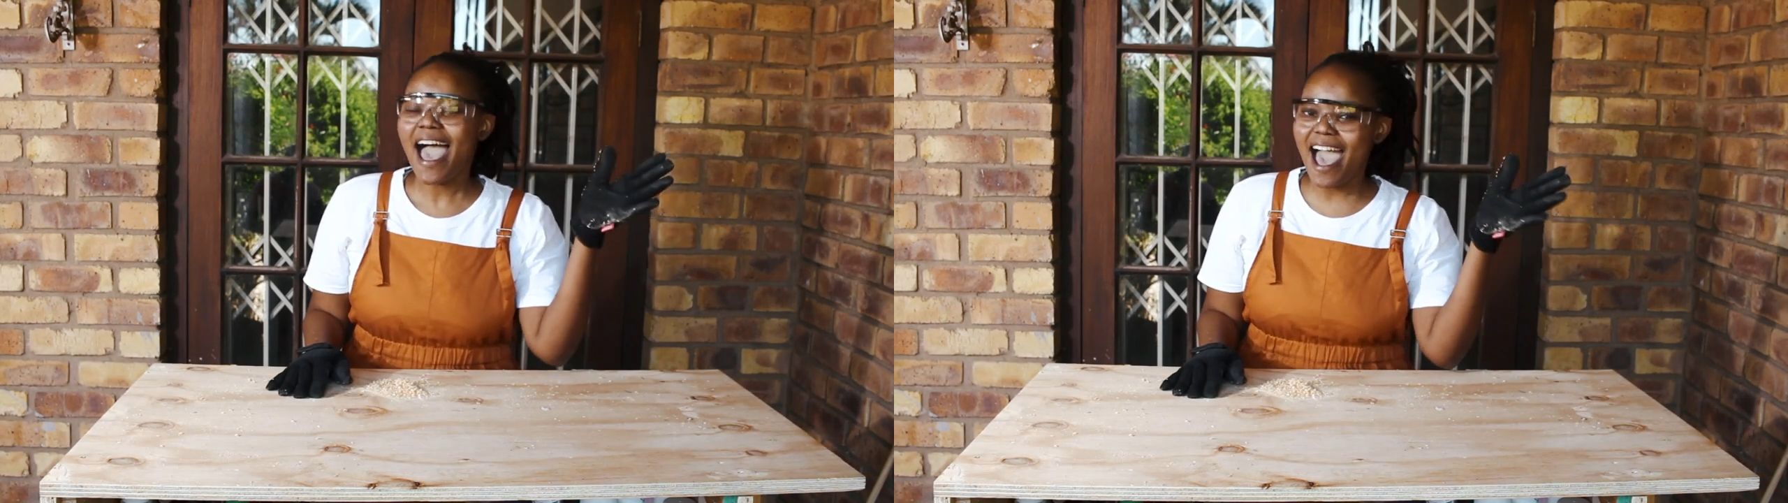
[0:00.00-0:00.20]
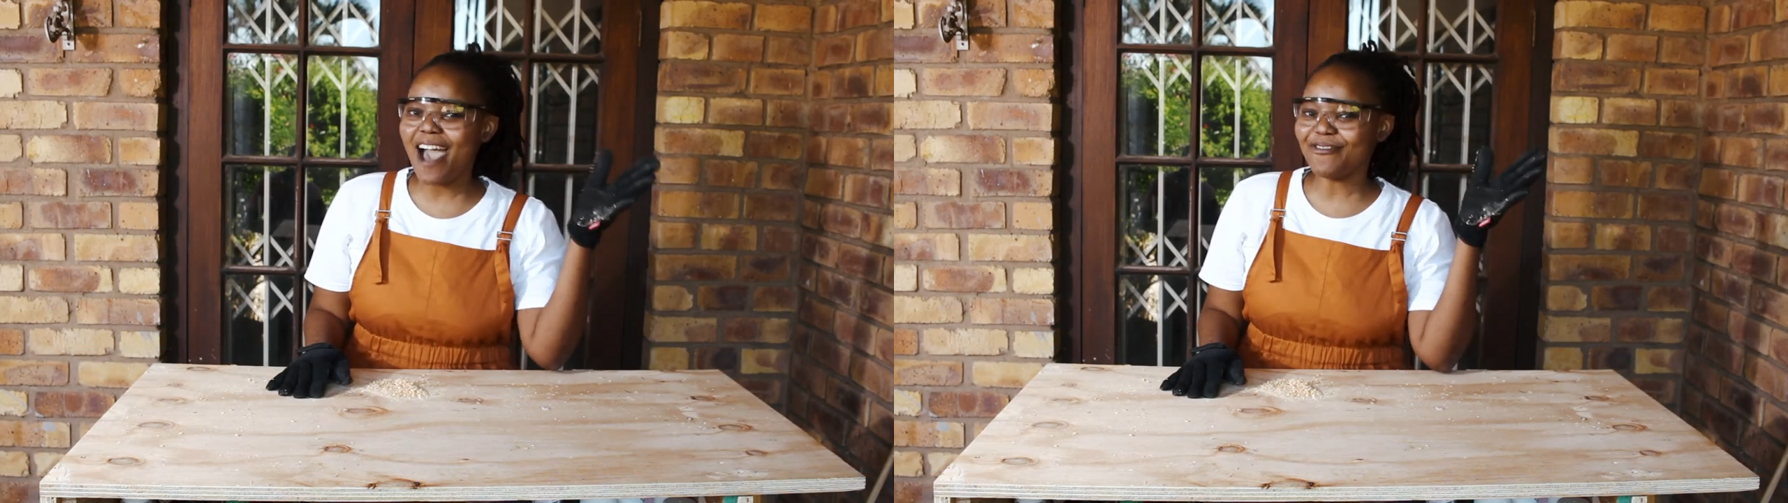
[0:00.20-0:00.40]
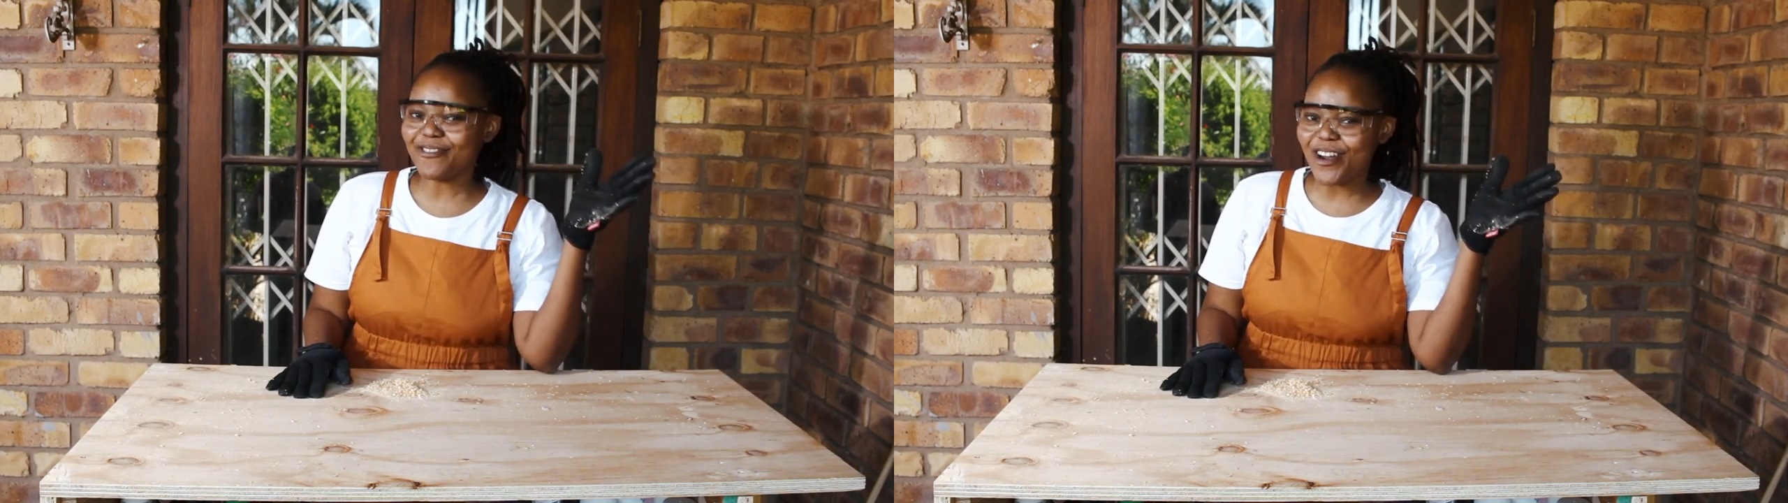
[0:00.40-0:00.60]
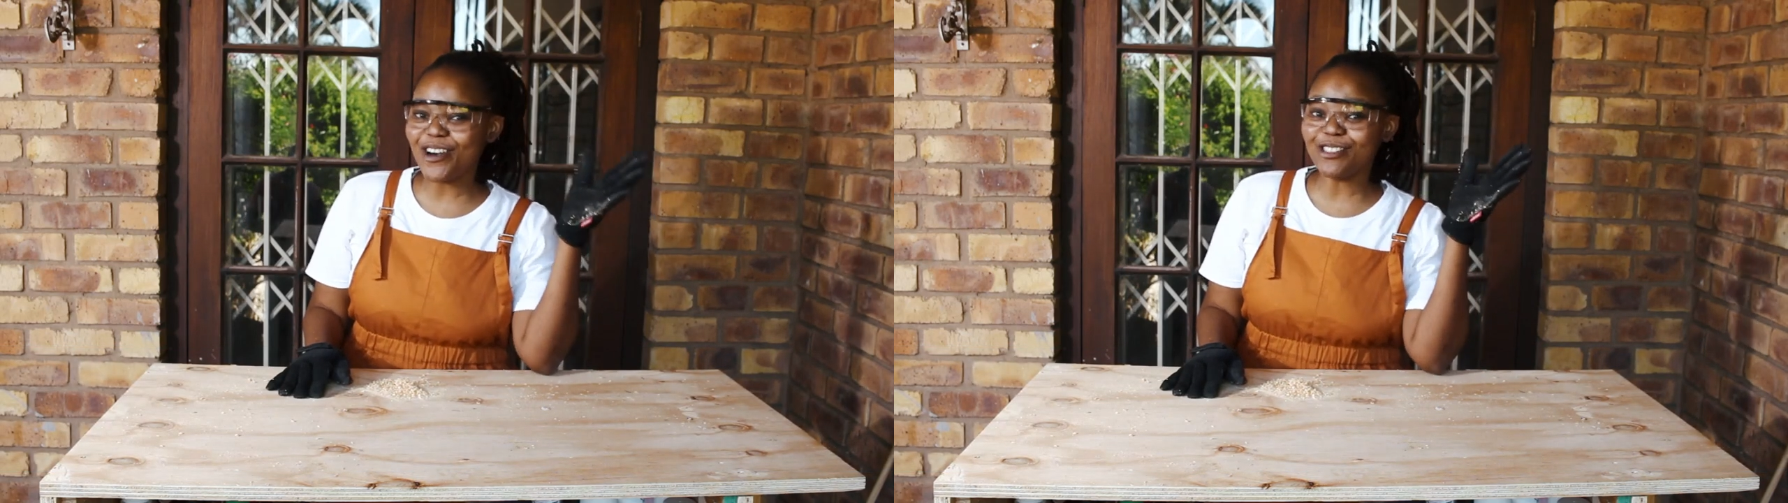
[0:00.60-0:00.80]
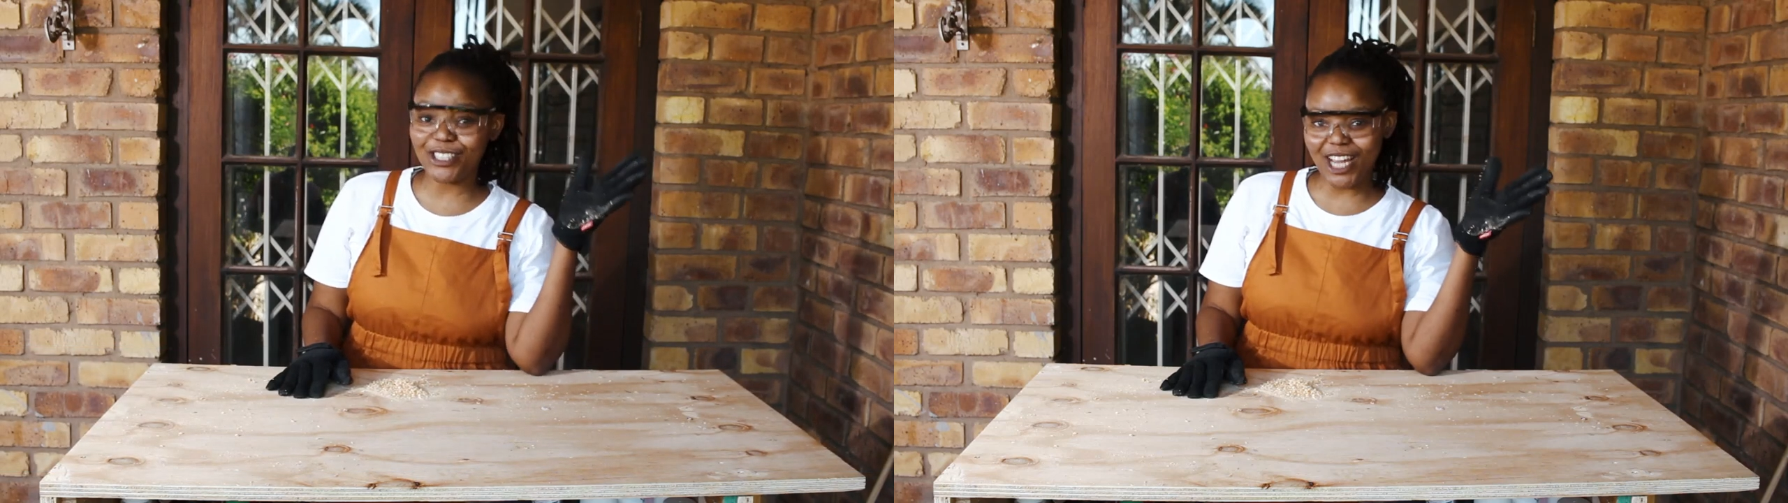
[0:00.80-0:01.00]
have
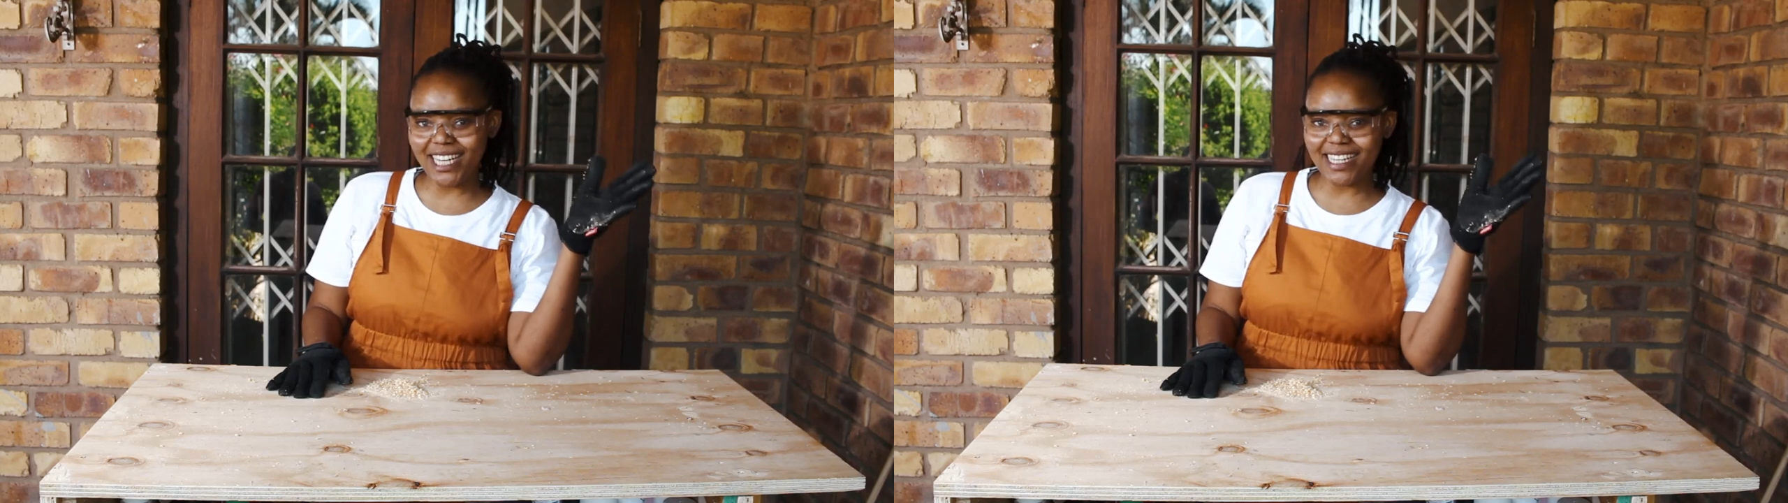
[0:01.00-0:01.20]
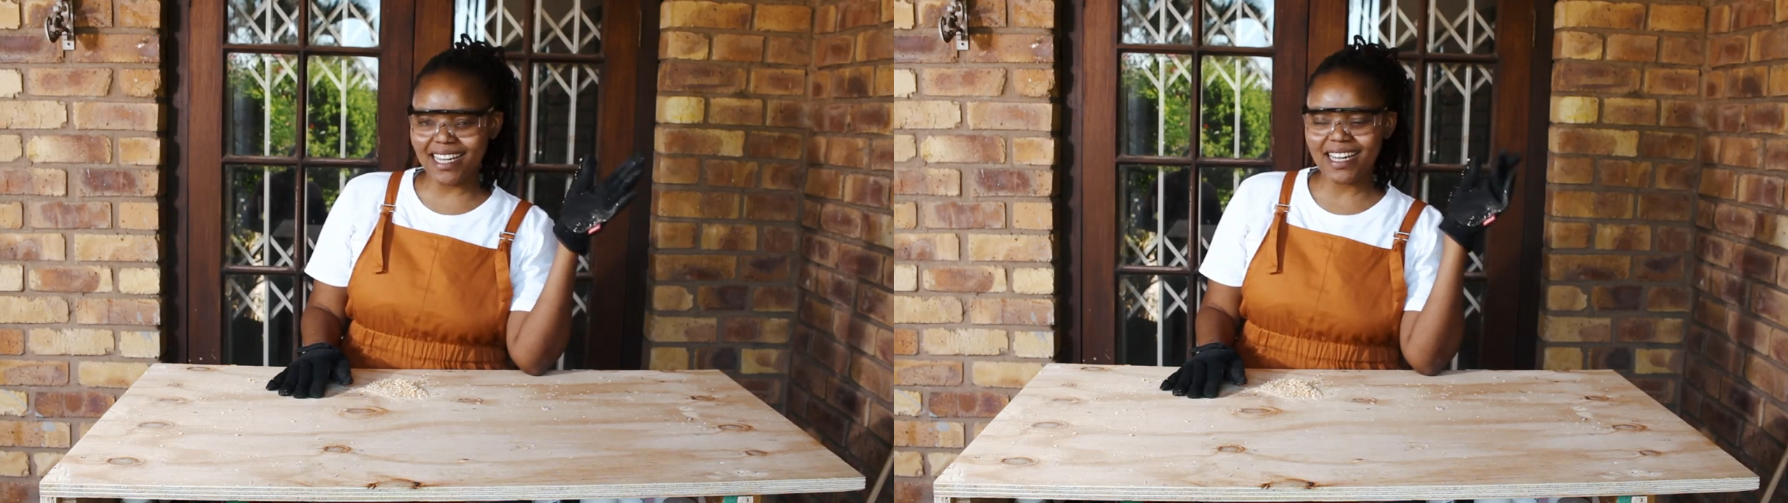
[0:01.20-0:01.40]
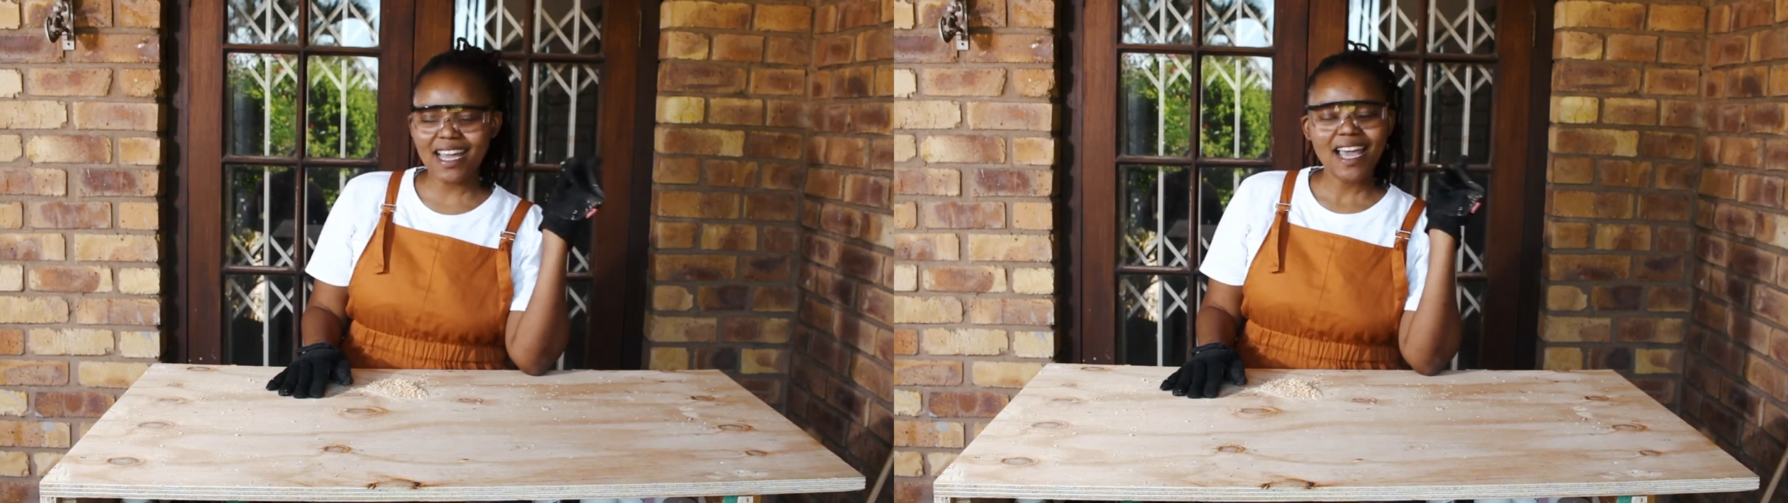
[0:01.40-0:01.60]
no gender.